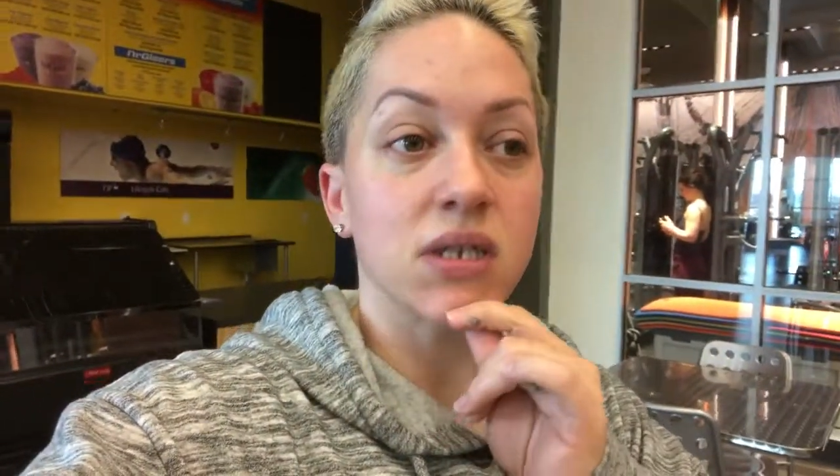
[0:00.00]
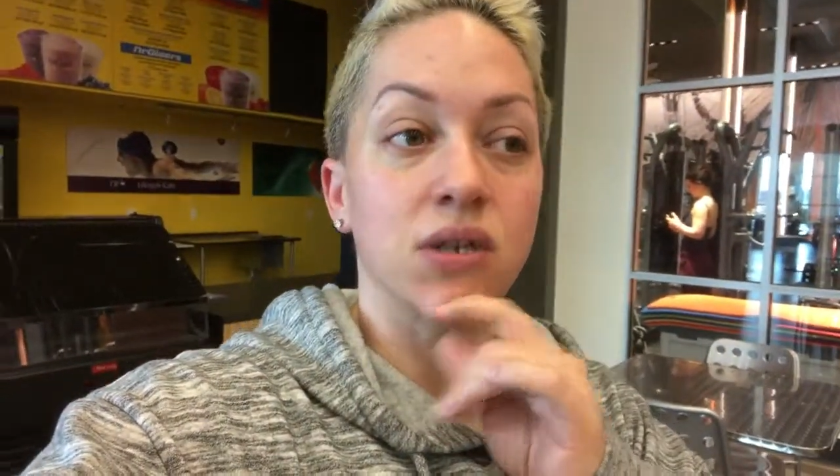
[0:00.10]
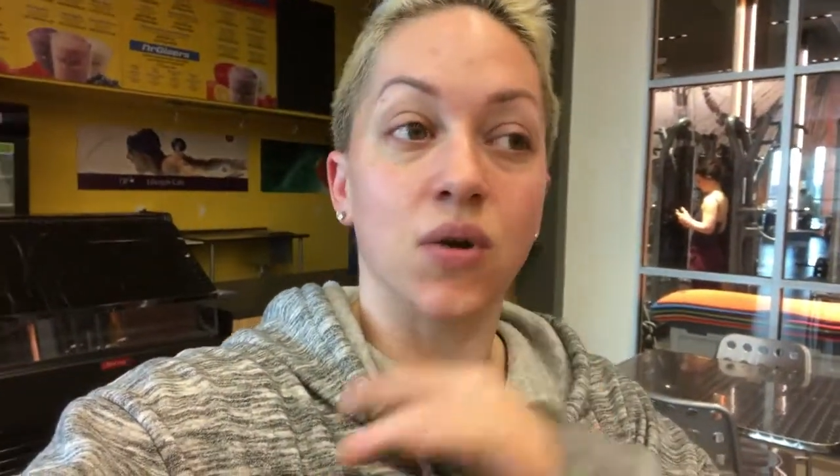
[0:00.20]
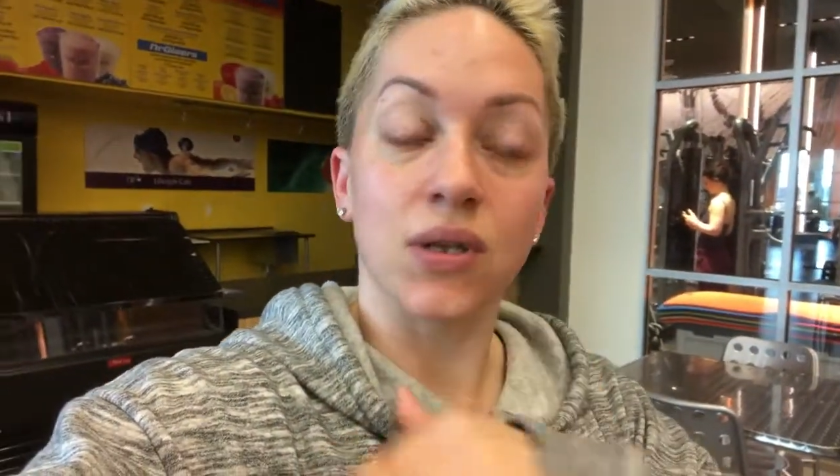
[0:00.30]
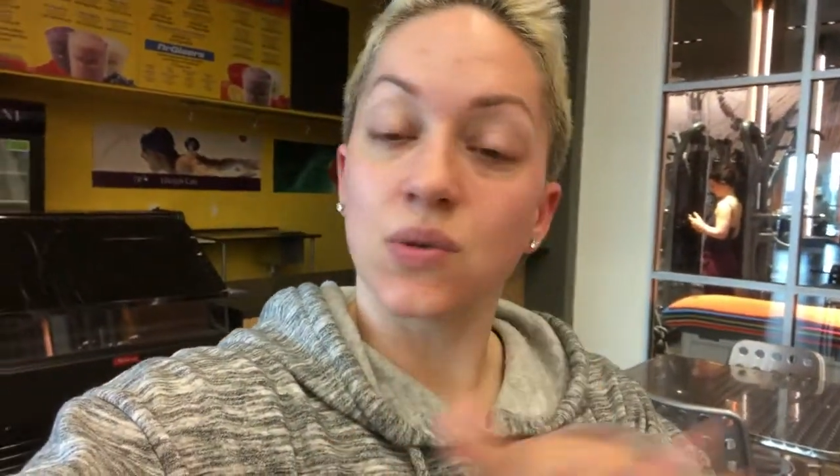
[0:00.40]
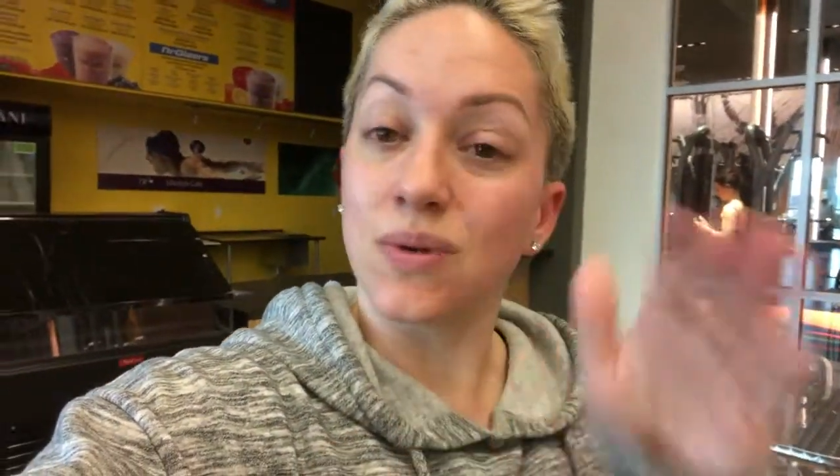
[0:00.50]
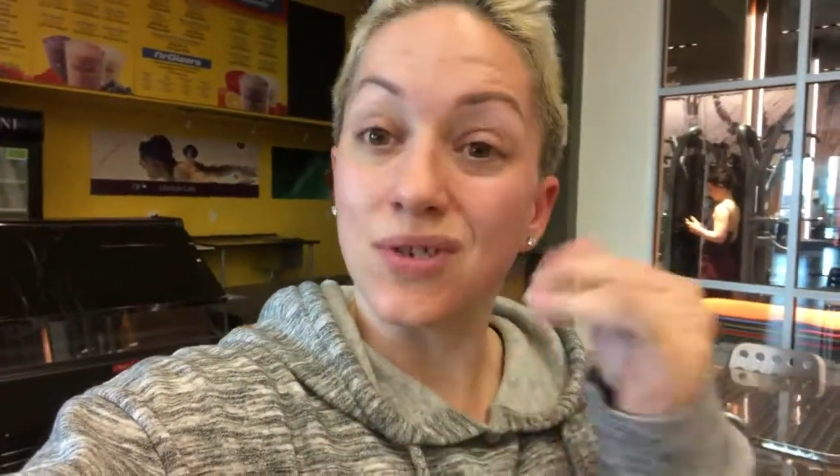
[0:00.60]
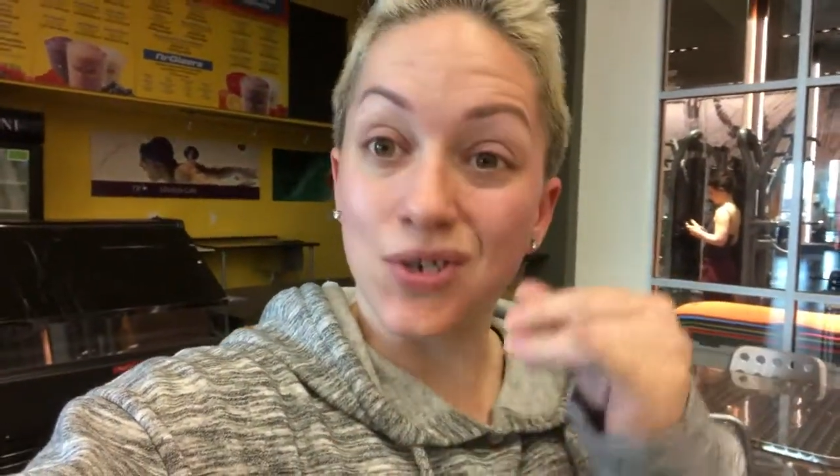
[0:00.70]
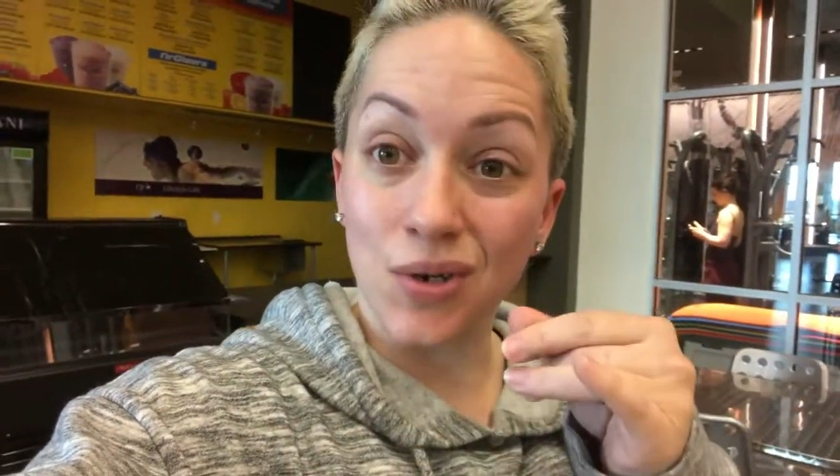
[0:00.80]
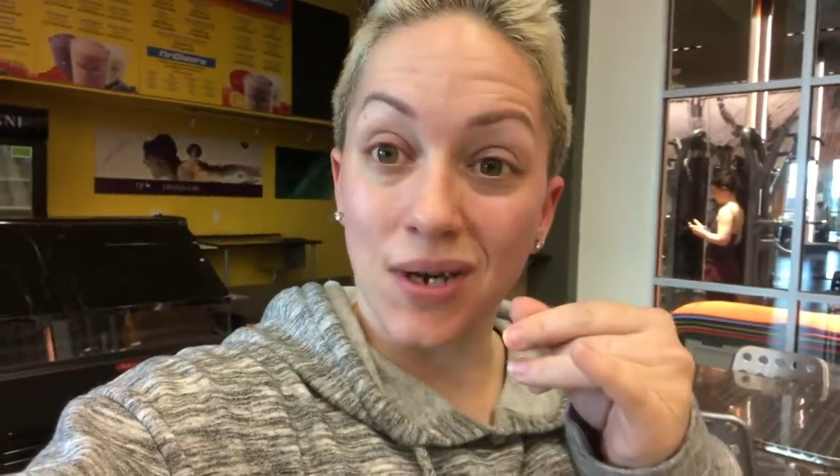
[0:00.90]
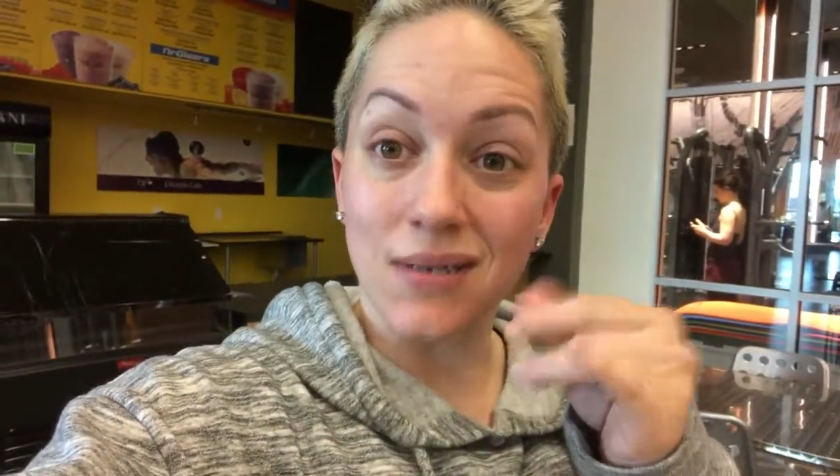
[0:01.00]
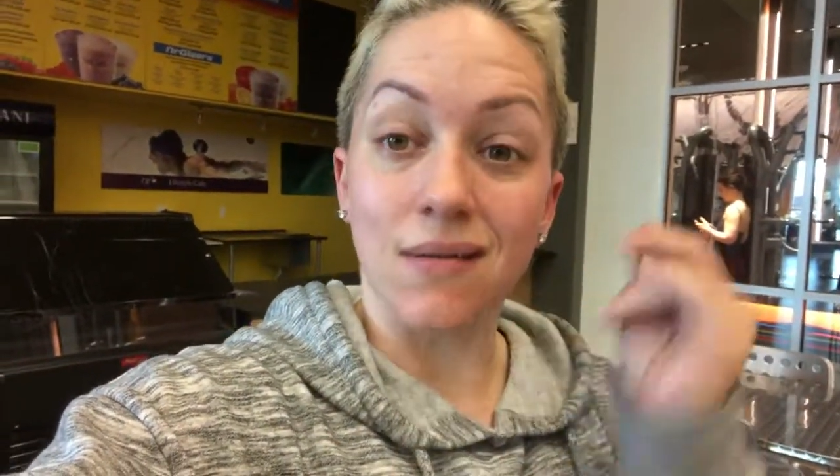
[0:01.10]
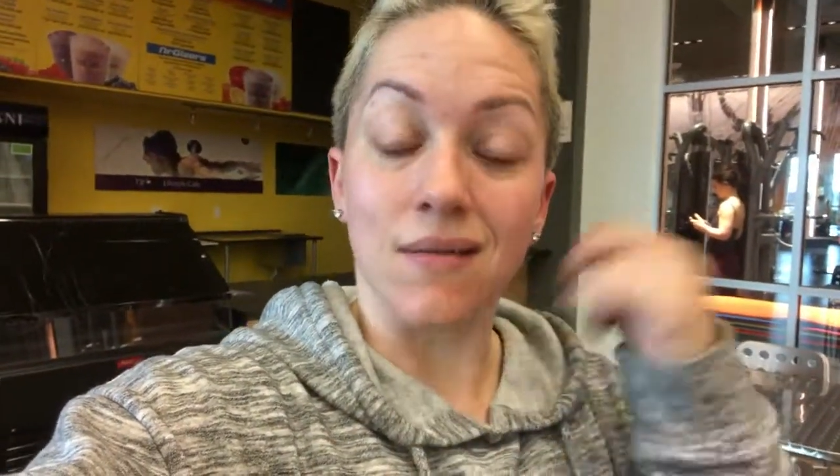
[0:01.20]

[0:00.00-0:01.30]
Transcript: so I just want to show you guys